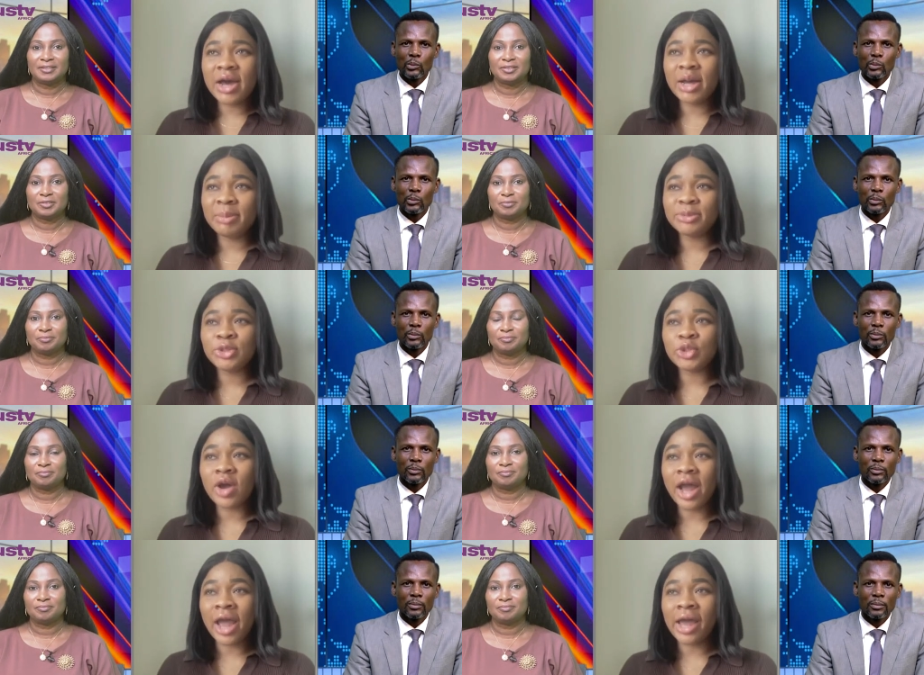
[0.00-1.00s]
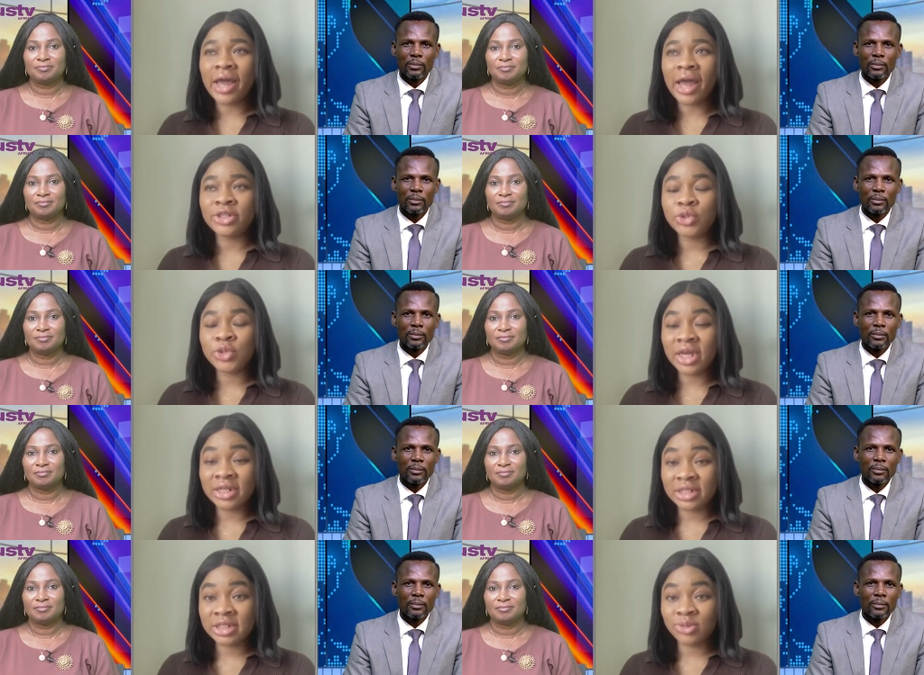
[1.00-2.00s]
Speaker 1: Um, so I, I do get
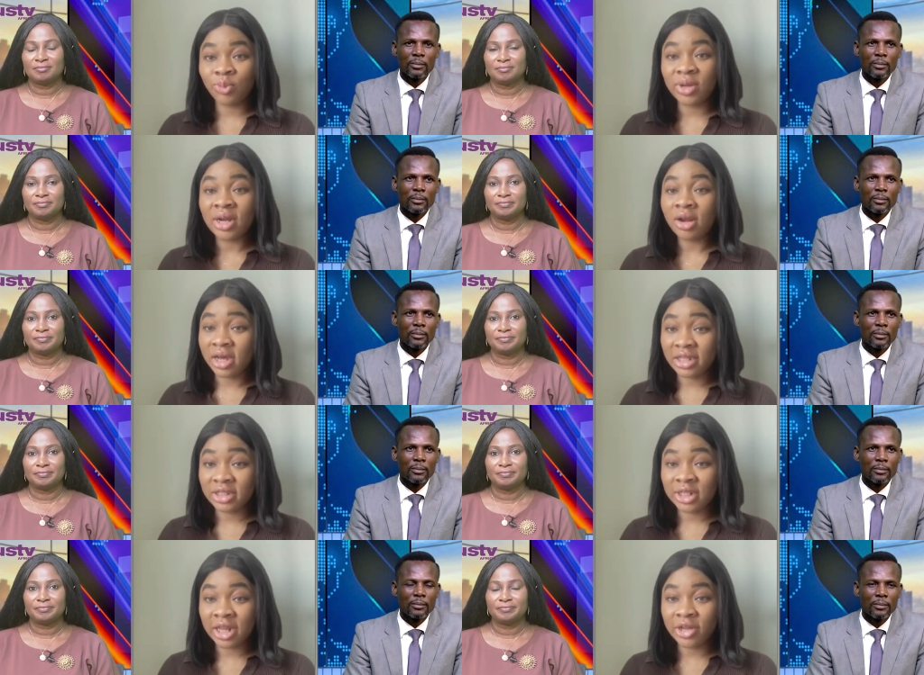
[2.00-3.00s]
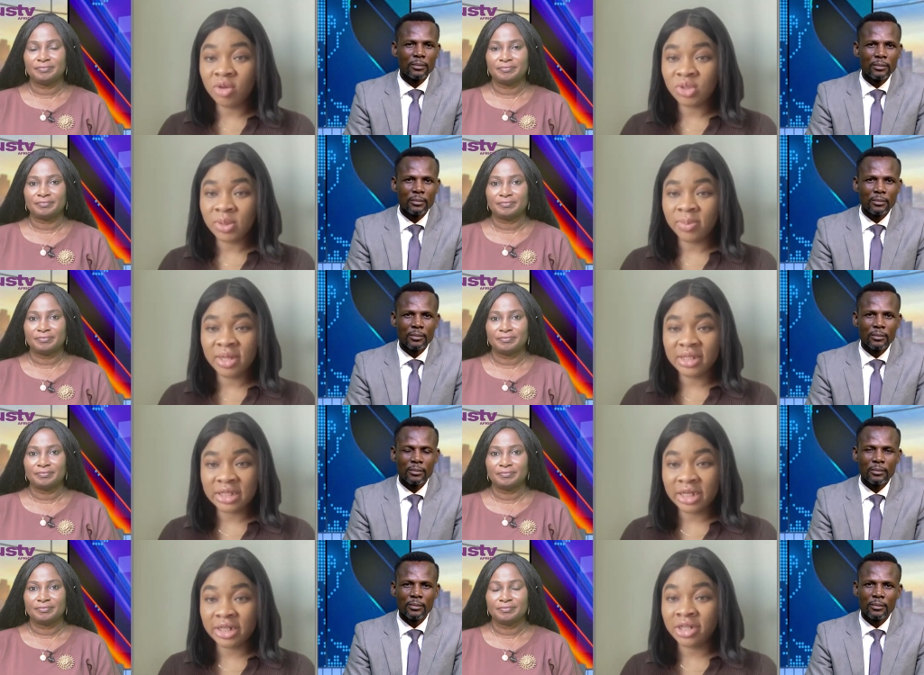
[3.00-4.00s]
this with clients that they come to me and
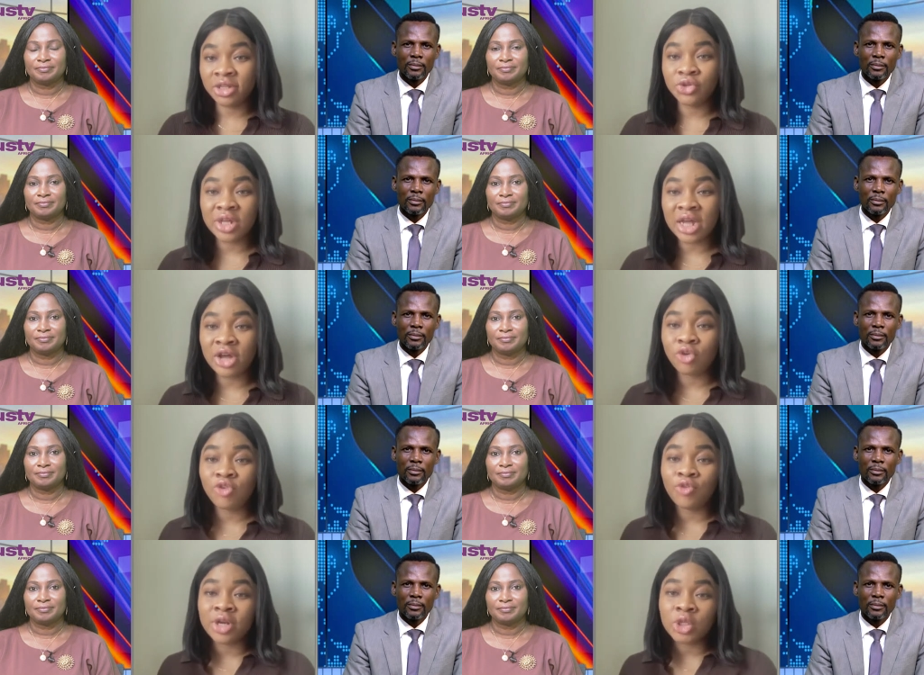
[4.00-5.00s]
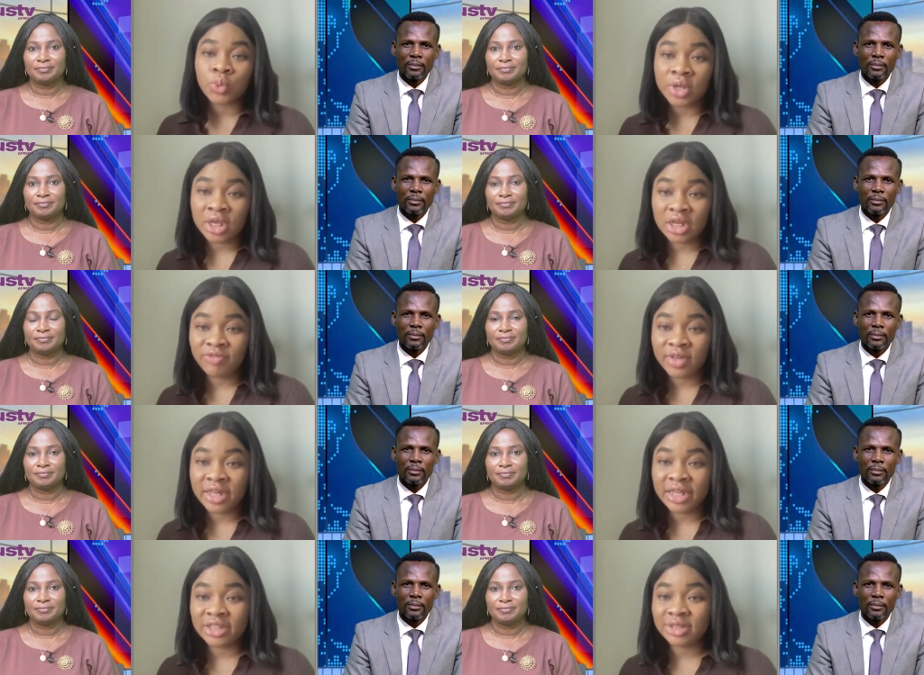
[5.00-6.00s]
say, you know, they can't go for networking
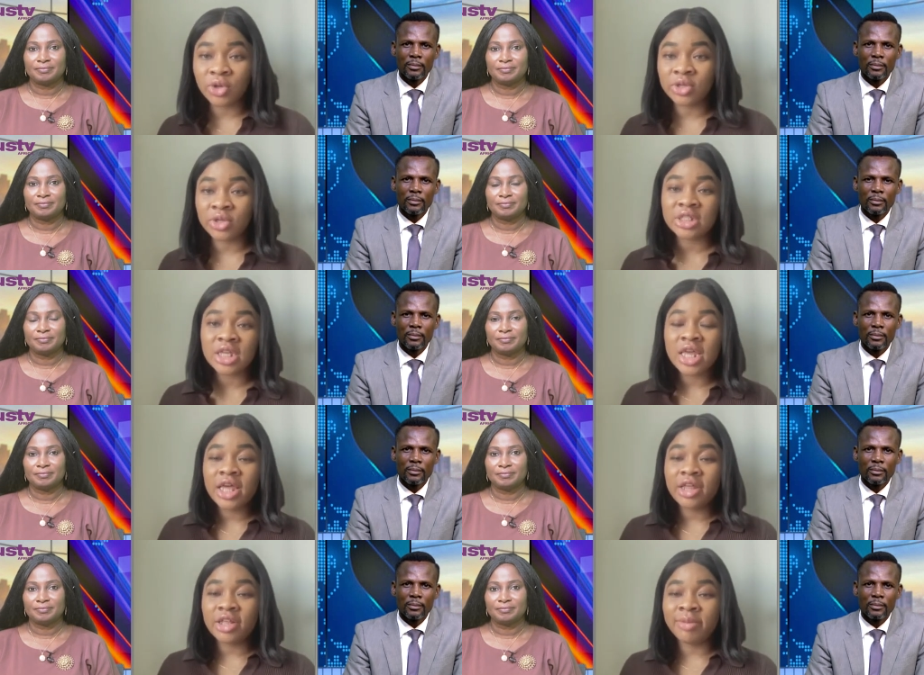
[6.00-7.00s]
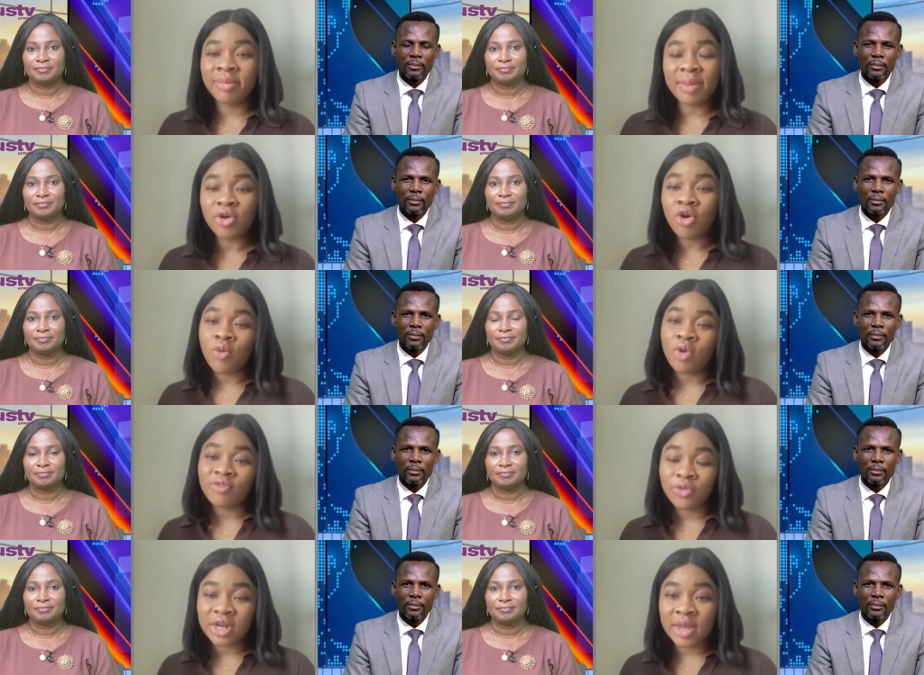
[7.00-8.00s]
events because it might be awkward
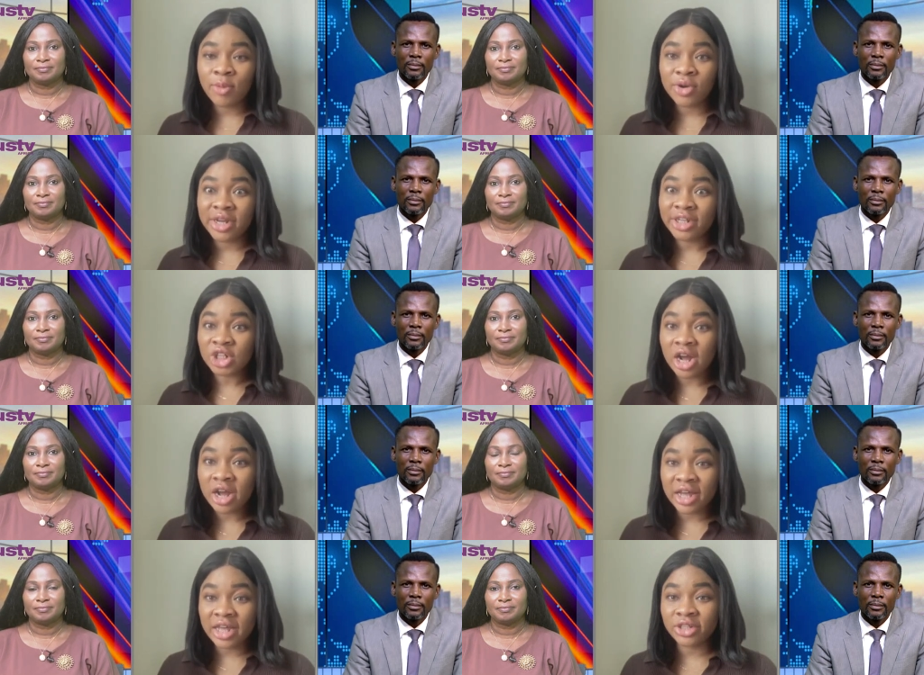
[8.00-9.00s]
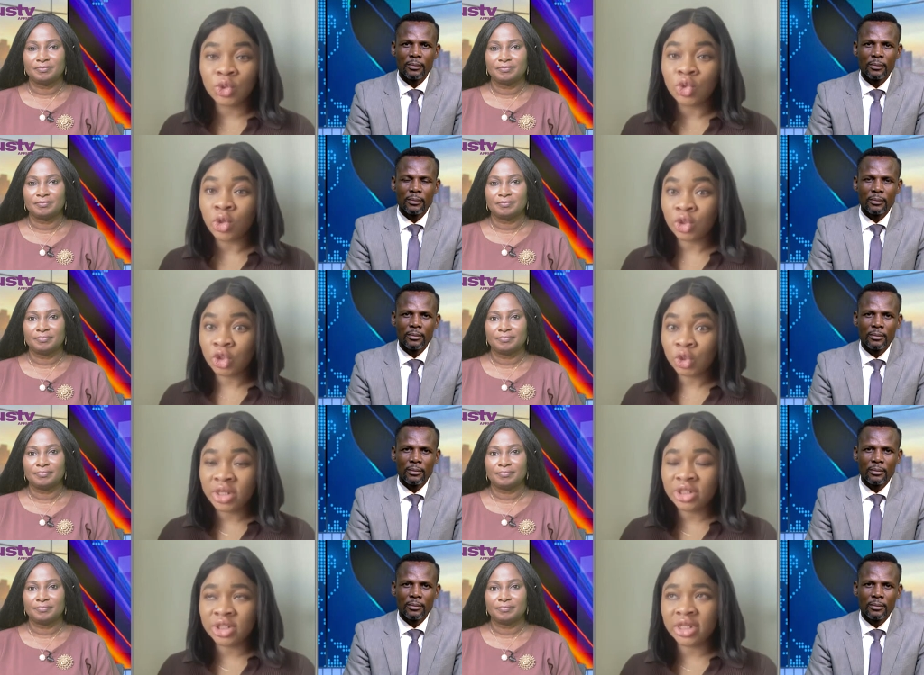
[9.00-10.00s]
for them or they're shy to talk to
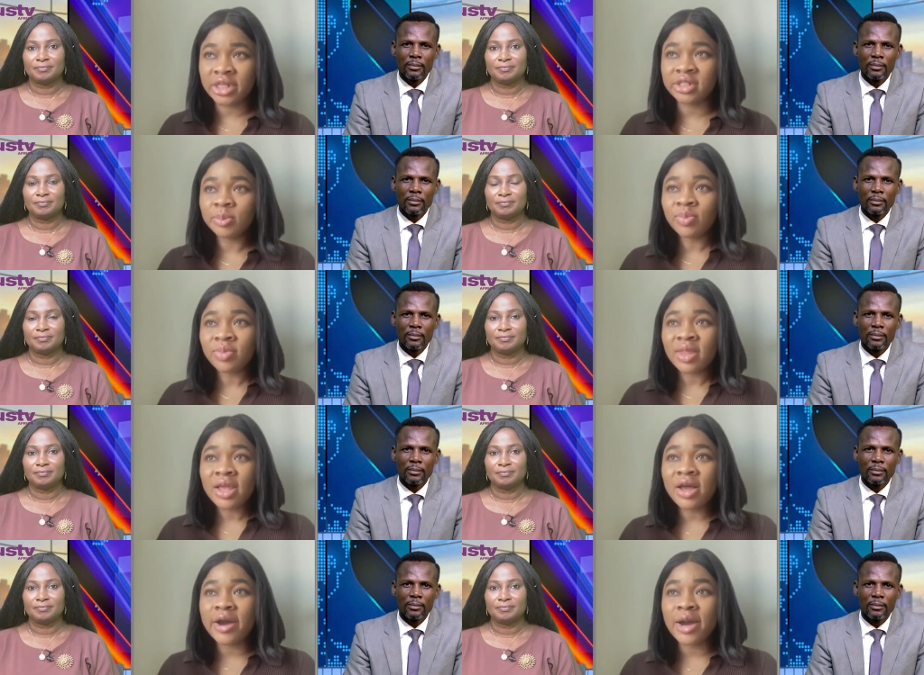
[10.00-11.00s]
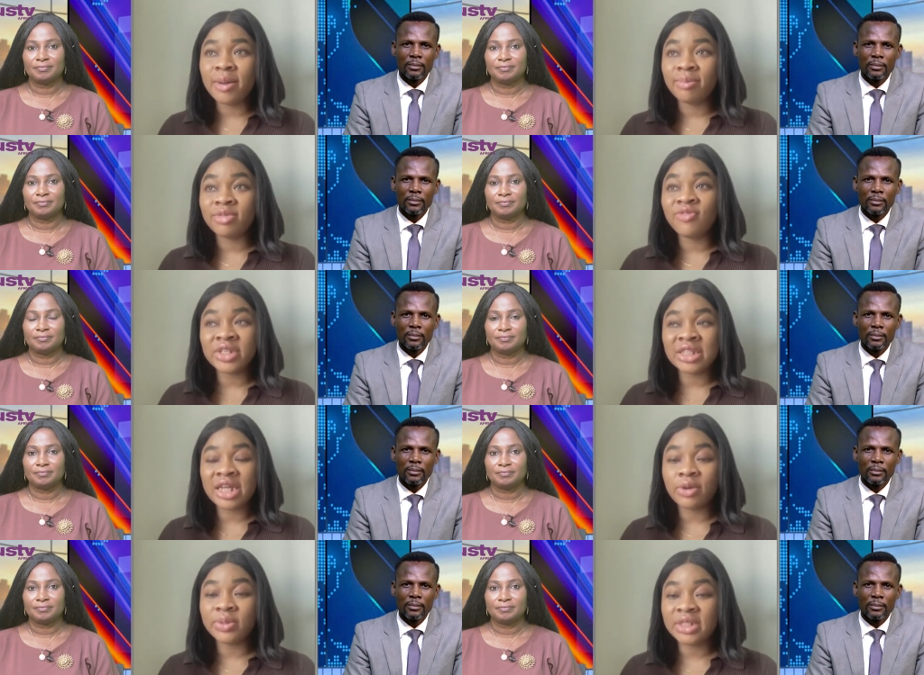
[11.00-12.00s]
strangers. Um, the first thing
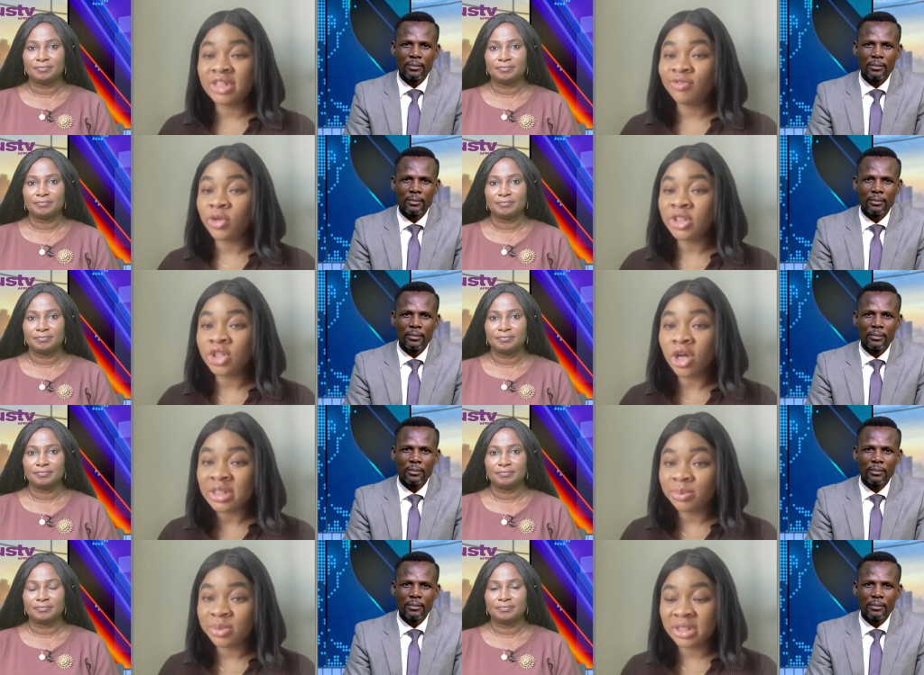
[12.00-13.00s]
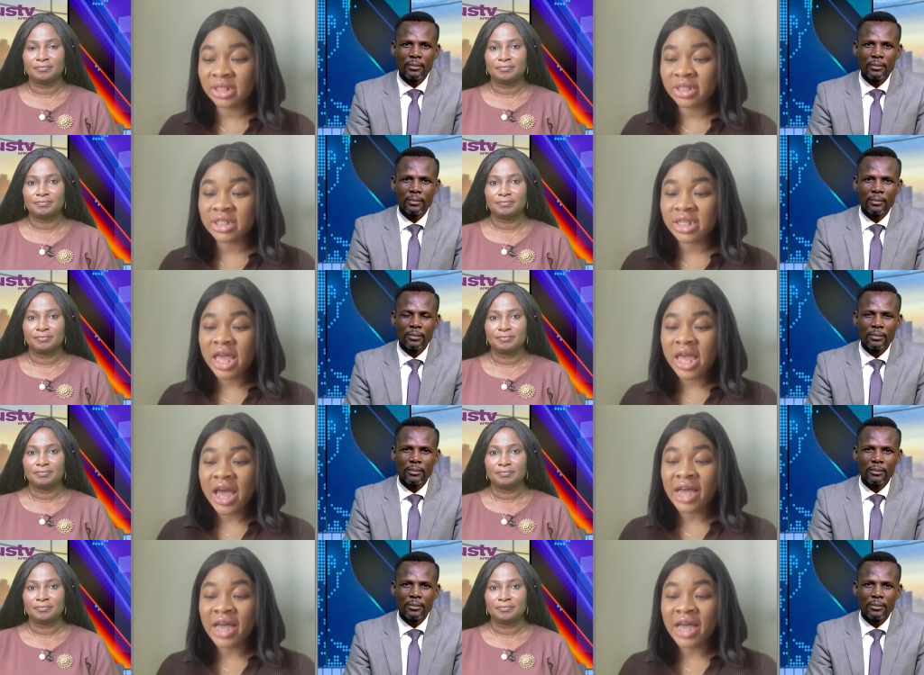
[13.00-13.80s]
I would say is if you're starting business as a